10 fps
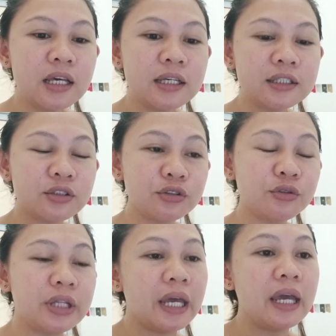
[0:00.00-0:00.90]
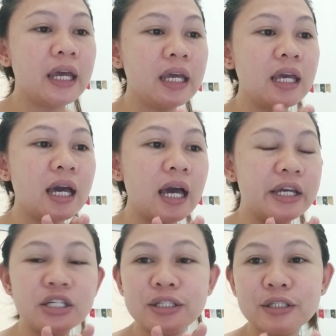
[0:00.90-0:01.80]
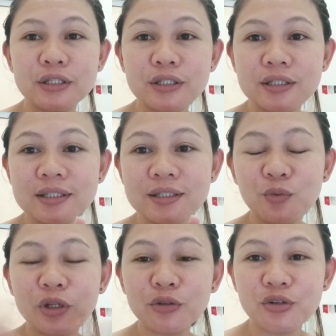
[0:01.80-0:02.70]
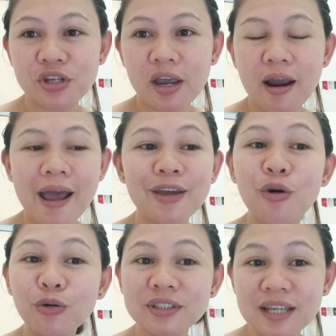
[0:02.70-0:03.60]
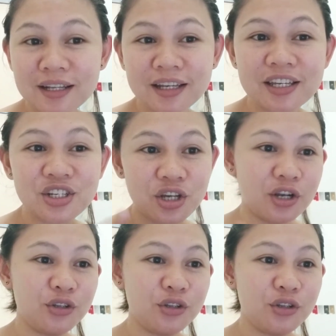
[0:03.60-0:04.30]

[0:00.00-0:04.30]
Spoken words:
today, I just want to share. Ayoko sanang i-share